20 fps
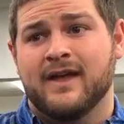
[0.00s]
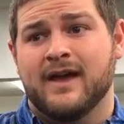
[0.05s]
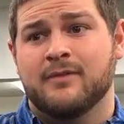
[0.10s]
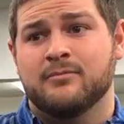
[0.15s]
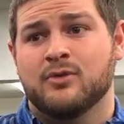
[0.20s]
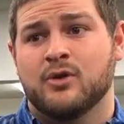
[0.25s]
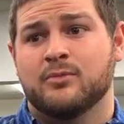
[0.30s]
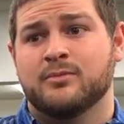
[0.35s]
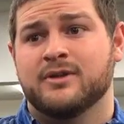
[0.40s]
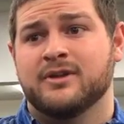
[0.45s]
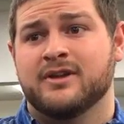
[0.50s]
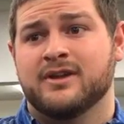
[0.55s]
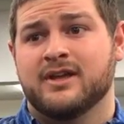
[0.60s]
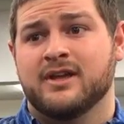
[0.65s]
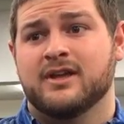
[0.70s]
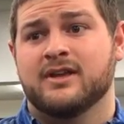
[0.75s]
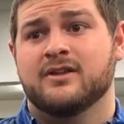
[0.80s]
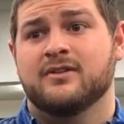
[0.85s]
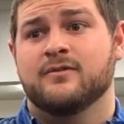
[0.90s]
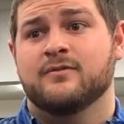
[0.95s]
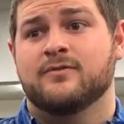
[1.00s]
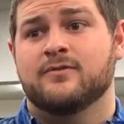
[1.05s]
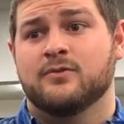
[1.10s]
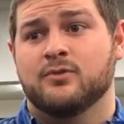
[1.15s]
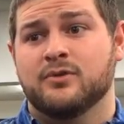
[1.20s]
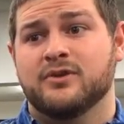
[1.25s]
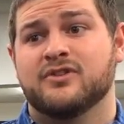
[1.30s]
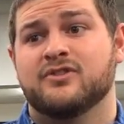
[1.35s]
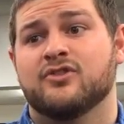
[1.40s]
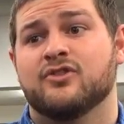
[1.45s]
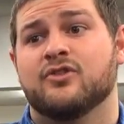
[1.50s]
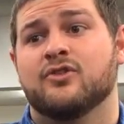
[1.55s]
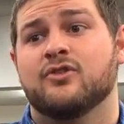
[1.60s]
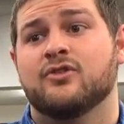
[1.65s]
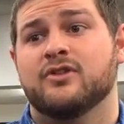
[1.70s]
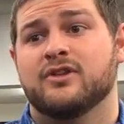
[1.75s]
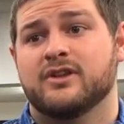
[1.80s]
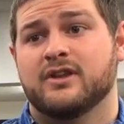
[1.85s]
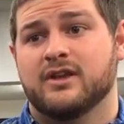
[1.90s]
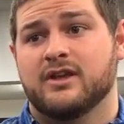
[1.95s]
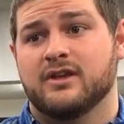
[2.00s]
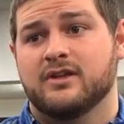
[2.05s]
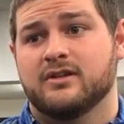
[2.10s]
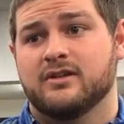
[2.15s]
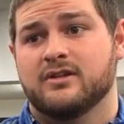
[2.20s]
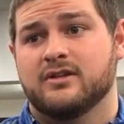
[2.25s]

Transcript: that moment again for eternity